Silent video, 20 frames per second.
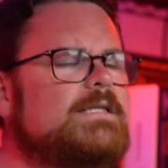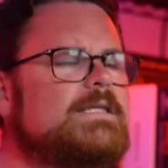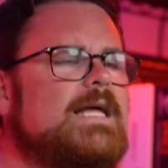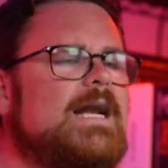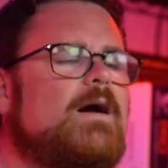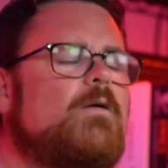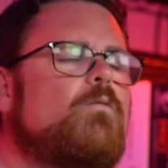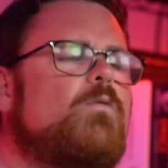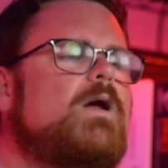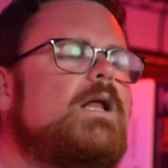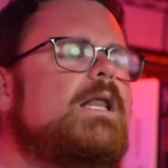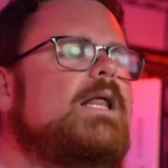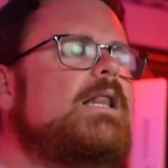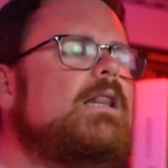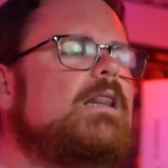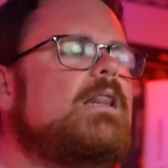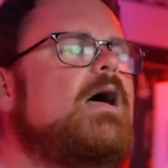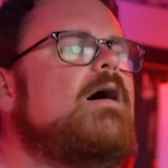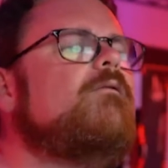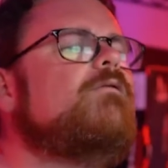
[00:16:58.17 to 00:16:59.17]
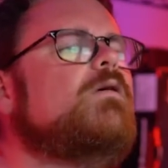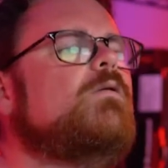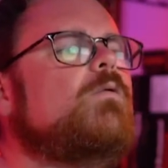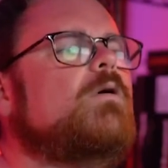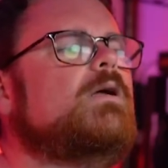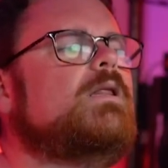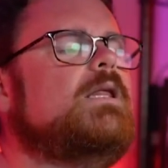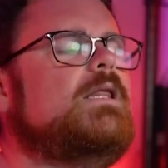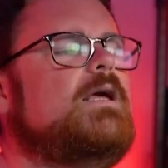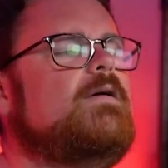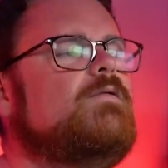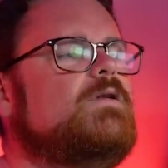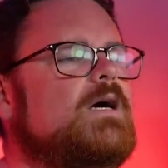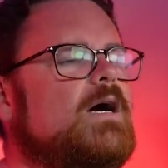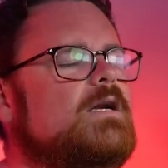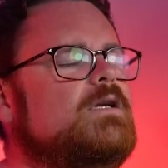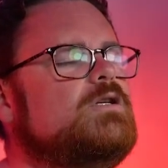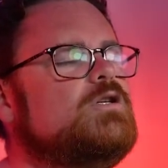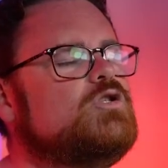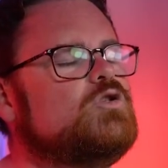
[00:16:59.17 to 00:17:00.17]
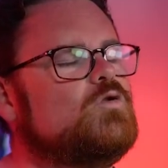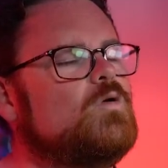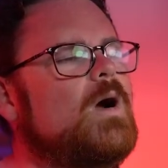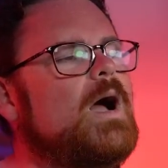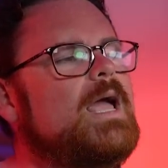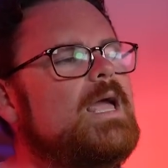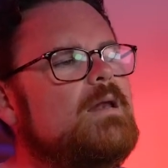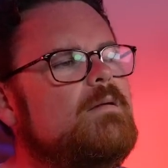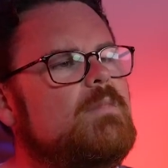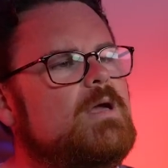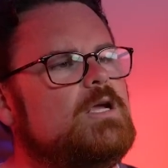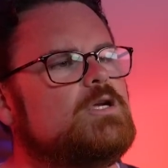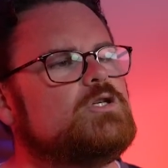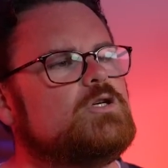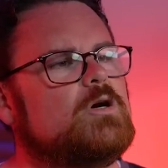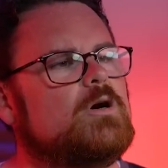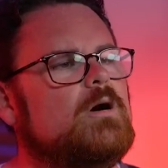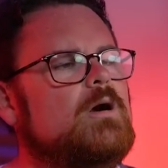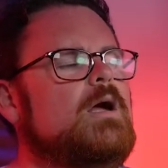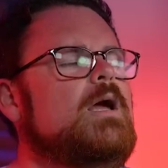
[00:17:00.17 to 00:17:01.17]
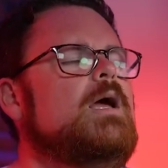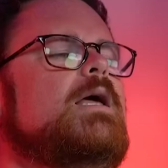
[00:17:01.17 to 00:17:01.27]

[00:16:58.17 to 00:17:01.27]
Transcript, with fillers: and I really love the work that they've done to try and make sure